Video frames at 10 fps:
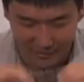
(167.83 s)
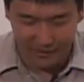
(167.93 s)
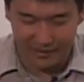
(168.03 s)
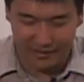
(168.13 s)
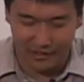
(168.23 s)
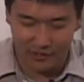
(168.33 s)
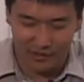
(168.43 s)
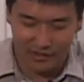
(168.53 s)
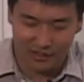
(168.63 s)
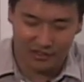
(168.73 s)
I know
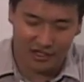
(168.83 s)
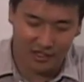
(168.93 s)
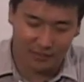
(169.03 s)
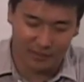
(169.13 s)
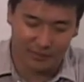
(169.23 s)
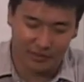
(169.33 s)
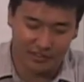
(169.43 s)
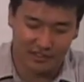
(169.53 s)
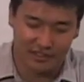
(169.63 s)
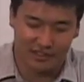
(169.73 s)
with dark chocolate we're
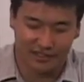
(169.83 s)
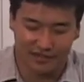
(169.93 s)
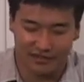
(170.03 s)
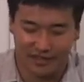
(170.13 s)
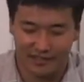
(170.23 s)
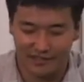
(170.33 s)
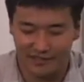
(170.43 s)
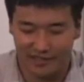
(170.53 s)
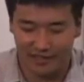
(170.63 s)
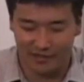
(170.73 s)
supposed to, you know, let it
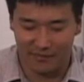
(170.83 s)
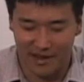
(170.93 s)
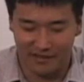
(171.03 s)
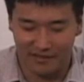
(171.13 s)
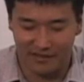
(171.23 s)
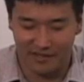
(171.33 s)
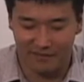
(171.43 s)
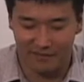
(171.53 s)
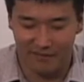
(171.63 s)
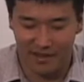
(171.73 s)
sit in our mouths and kind
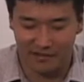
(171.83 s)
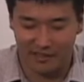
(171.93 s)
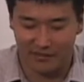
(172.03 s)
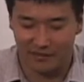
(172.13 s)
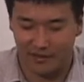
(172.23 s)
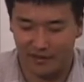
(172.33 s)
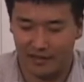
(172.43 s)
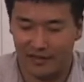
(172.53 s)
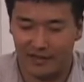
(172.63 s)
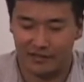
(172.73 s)
of melt and everything
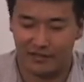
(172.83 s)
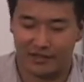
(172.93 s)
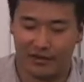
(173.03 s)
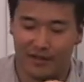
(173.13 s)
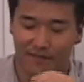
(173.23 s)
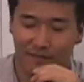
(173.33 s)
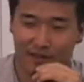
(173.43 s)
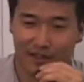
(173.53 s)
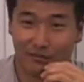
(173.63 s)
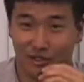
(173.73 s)
like that. So
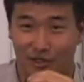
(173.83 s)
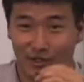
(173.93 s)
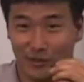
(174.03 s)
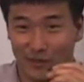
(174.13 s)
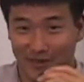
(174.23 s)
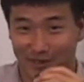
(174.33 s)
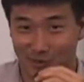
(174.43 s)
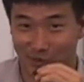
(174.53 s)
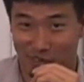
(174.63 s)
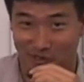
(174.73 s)
I'm sure this will be
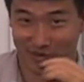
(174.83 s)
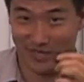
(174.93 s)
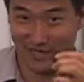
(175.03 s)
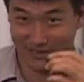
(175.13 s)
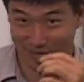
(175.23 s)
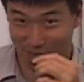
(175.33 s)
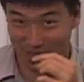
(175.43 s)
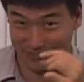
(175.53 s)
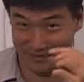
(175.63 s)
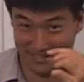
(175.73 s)
super entertaining to
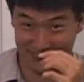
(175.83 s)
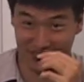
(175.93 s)
watch me eat